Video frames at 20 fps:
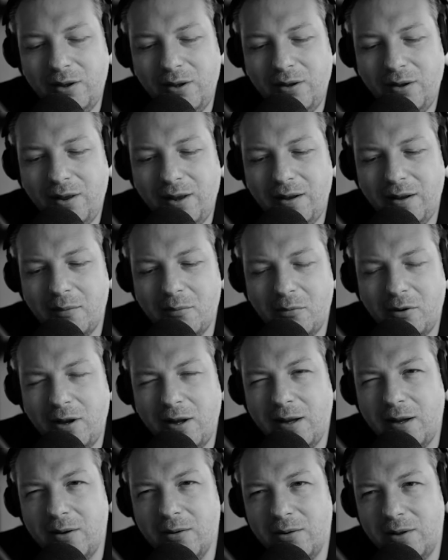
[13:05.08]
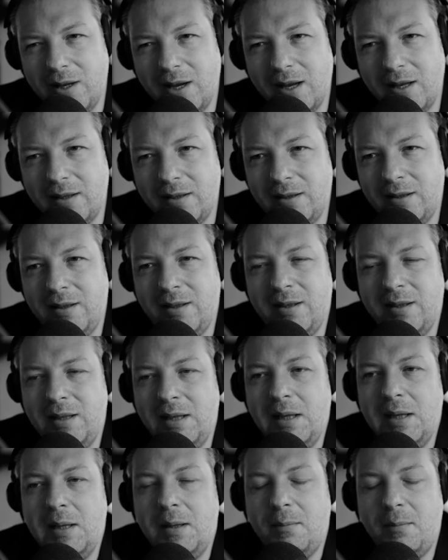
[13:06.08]
do you think I'm really good at
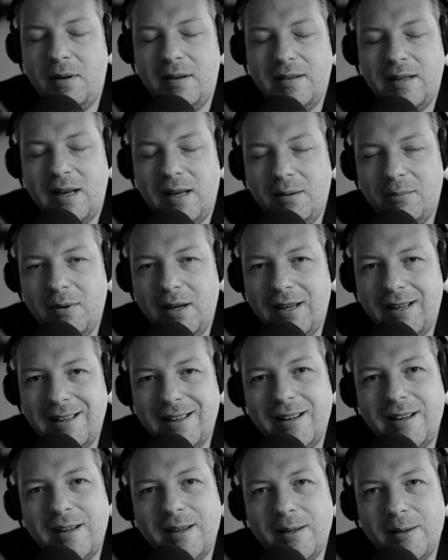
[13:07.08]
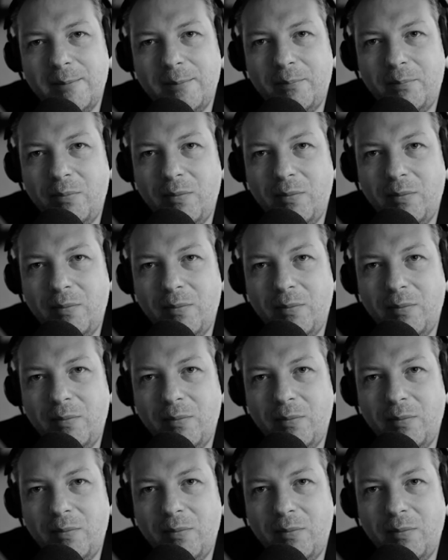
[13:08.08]
beside my career?